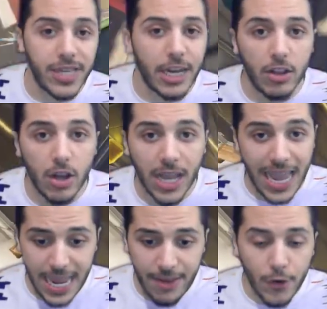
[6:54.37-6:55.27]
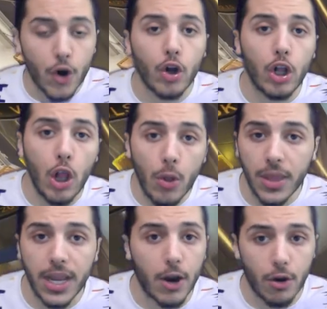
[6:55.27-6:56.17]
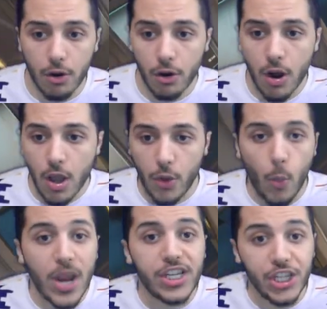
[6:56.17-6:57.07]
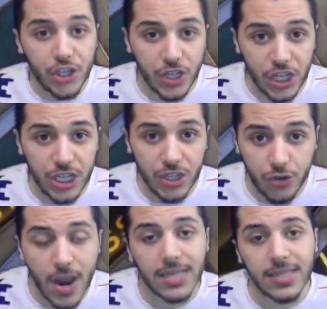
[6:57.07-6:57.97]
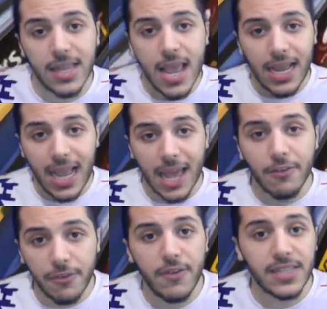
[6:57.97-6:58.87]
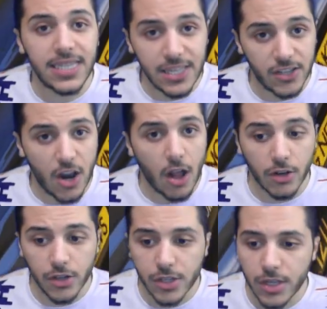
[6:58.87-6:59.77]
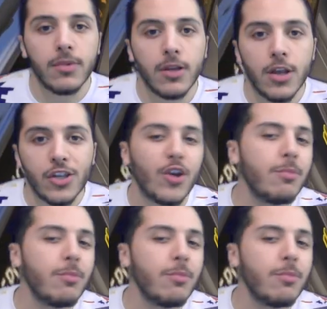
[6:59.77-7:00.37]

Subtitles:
look, even her clothing, the way she's dressed kind of fits these colors. So in my